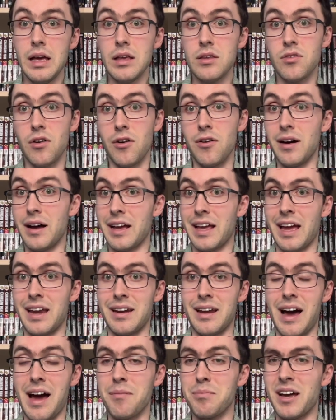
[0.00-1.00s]
So again,
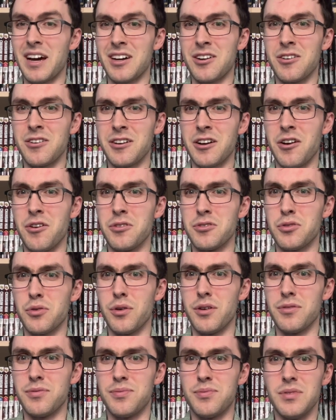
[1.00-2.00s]
I'm not going to go
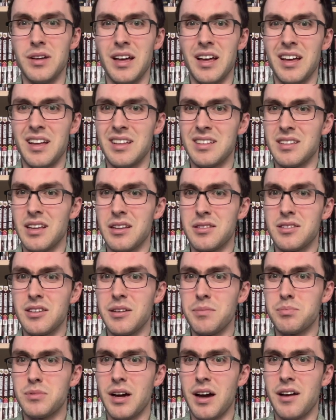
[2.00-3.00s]
into a
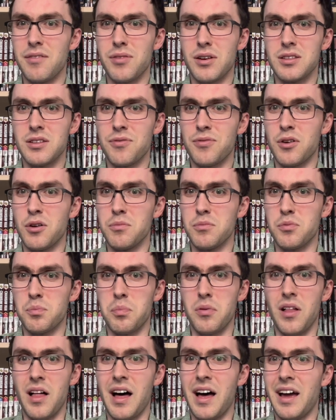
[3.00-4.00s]
deep dive on the film's
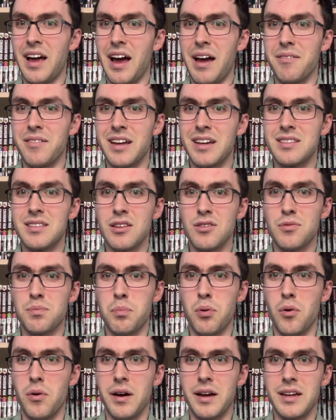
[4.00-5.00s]
plot. I mean, at this
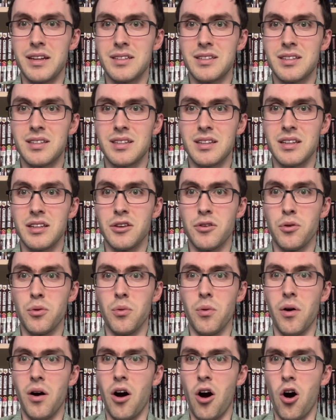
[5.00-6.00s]
point,
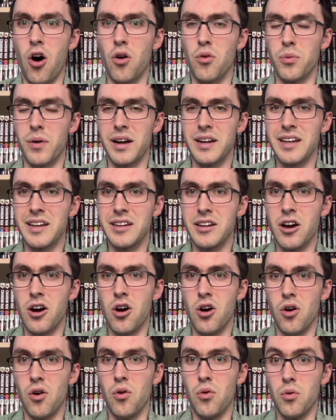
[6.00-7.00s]
you already
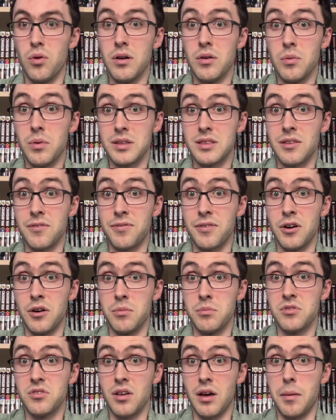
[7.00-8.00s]
know what the
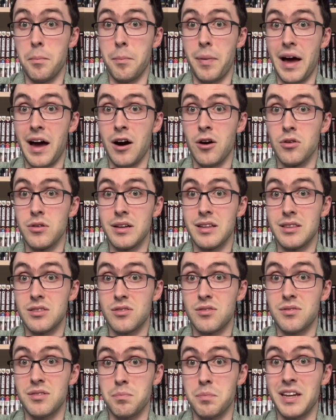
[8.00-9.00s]
film's about.
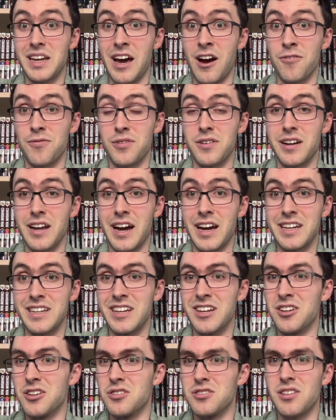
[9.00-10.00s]
It's been out for 9
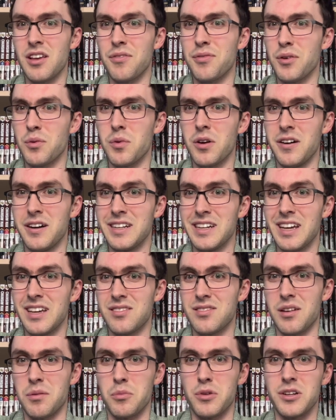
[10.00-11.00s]
years. If you really need a
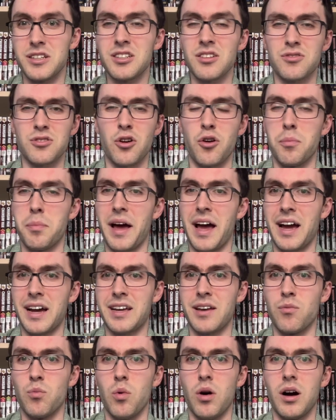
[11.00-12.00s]
summary, just go
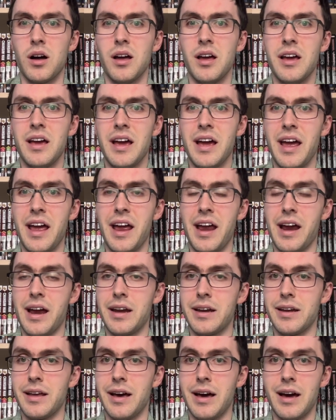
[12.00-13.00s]
back and watch.
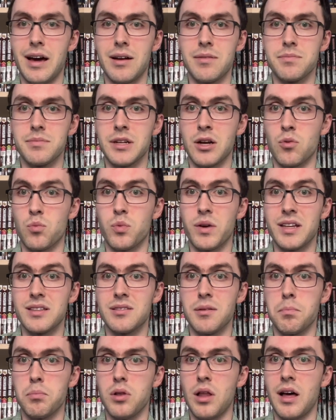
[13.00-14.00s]
Read
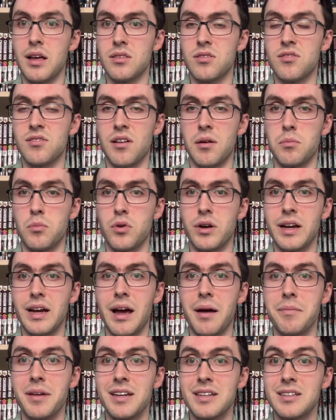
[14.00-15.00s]
the plot summary.
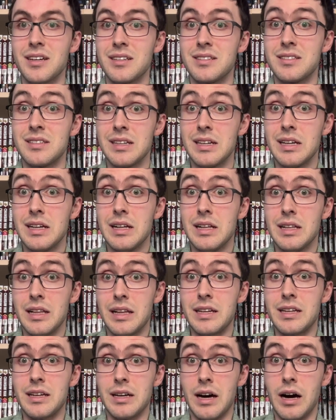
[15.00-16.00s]
I mean, because,
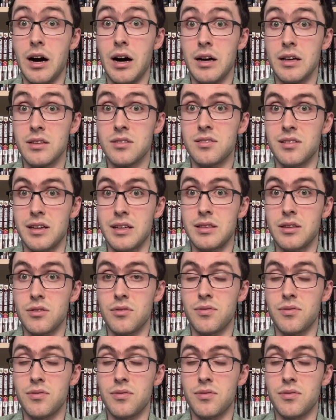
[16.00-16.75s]
like, honestly,